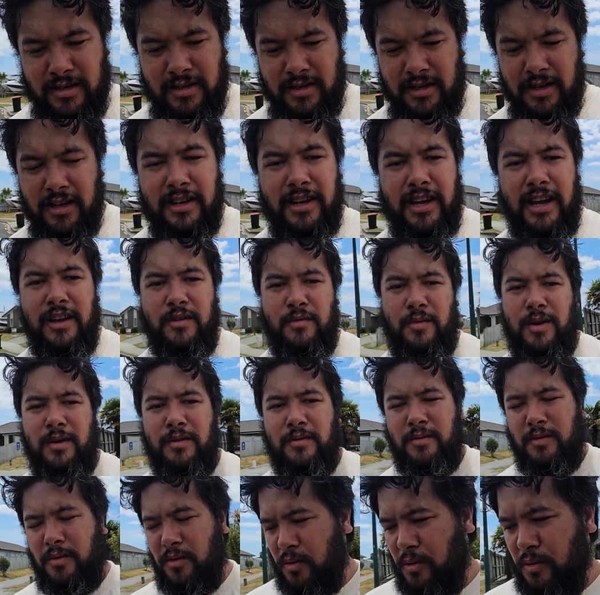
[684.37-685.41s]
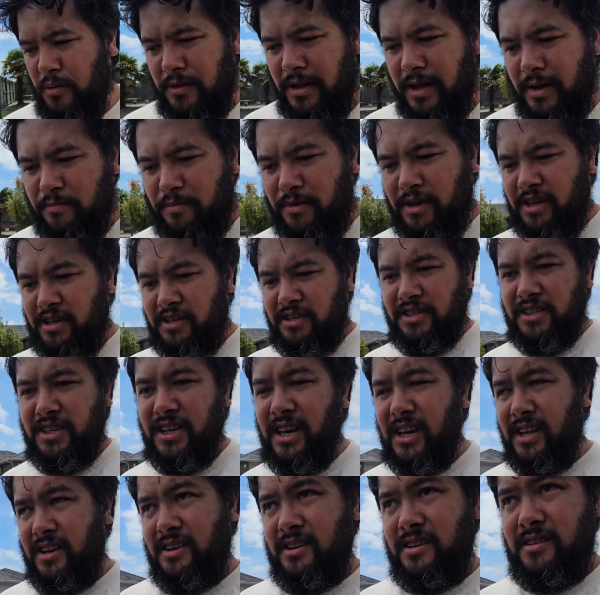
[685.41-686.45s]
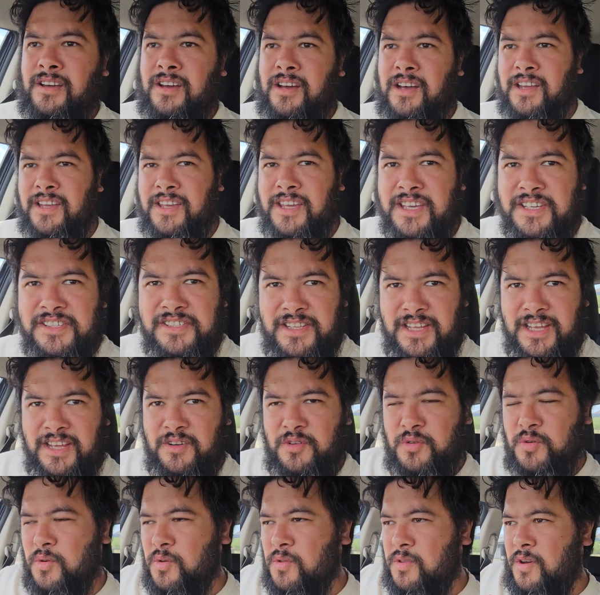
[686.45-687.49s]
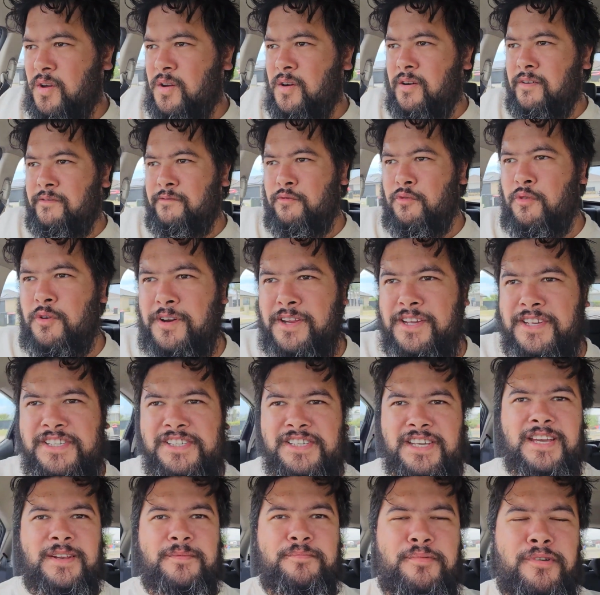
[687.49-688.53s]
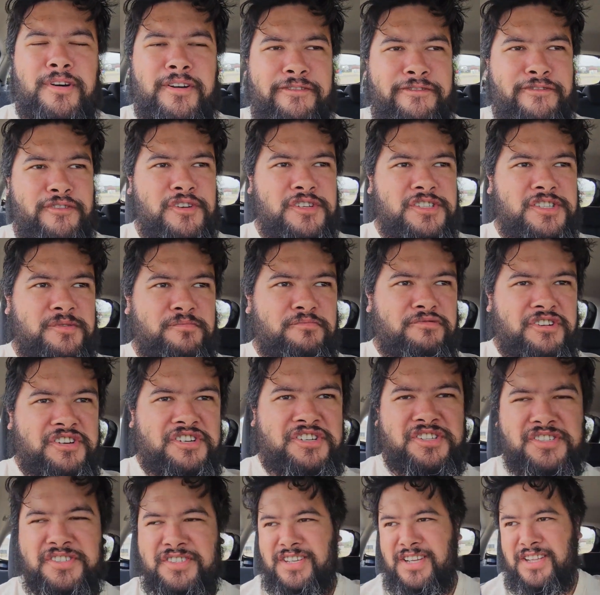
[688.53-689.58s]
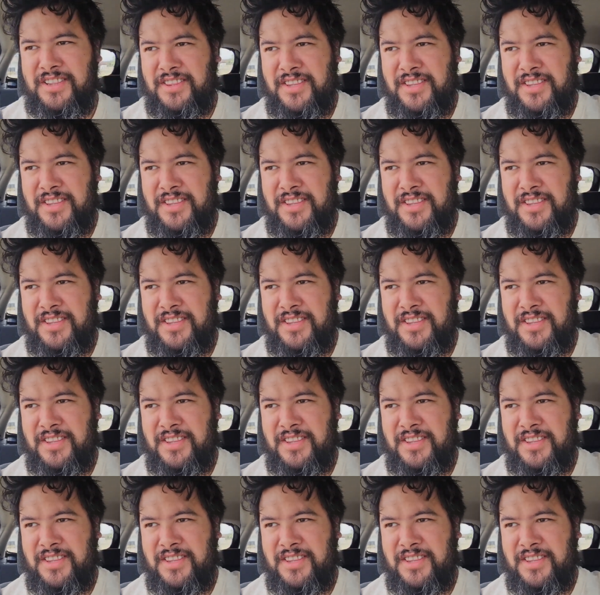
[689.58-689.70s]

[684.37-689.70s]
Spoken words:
Okay, well, all that being said, I guess that although I've already said by first impressions that